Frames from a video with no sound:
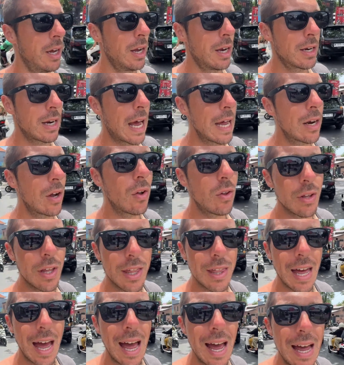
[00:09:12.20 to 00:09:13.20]
Not only
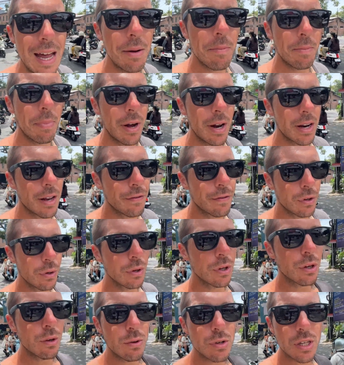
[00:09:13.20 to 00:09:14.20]
that, but if
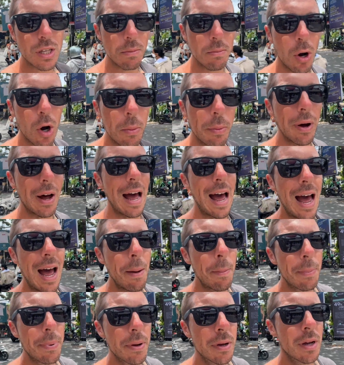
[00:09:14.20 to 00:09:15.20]
you use the mobile app,
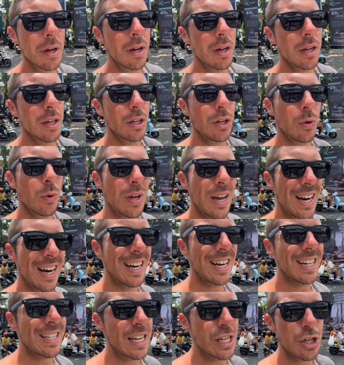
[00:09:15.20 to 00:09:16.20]
you get an
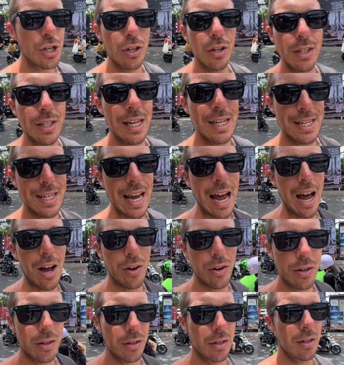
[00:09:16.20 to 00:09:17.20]
additional discount,
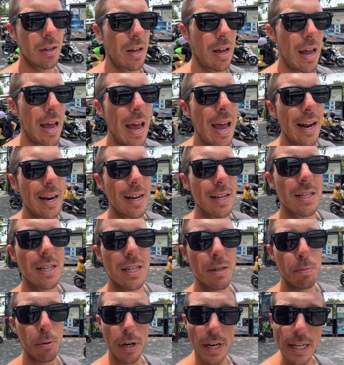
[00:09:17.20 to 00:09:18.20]
and
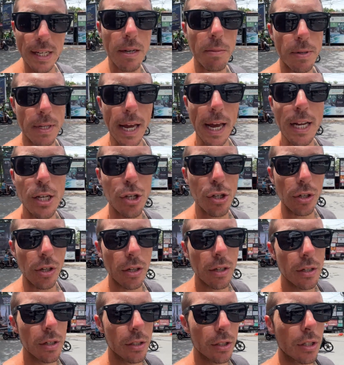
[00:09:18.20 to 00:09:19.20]
it's pretty substantial.
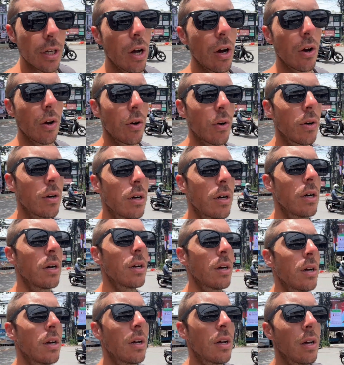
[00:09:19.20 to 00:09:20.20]
So
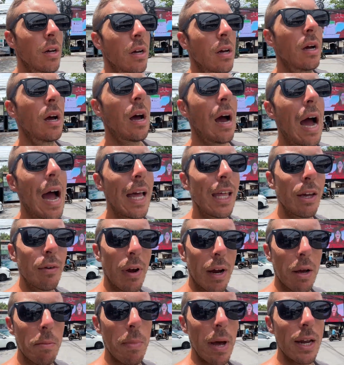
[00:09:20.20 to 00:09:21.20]
highly
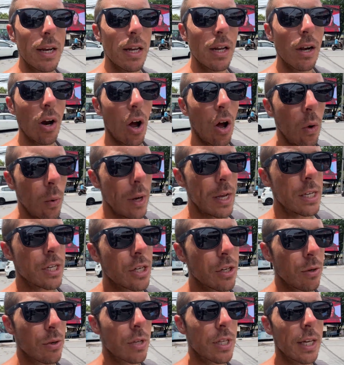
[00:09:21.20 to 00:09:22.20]
recommended. Always
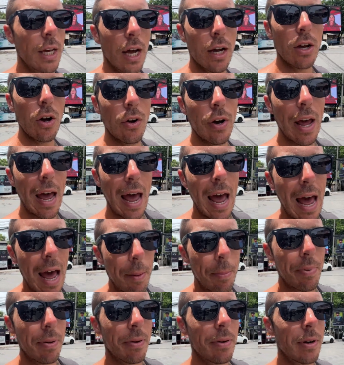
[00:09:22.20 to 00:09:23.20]
use the Agoda app,
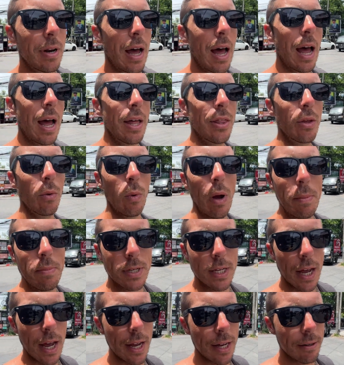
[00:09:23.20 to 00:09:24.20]
not the
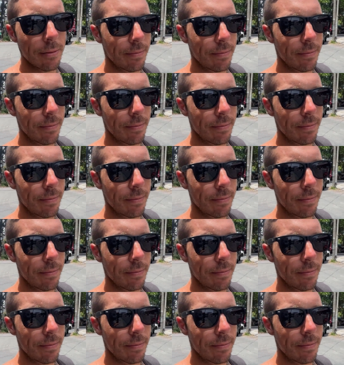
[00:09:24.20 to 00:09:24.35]
website.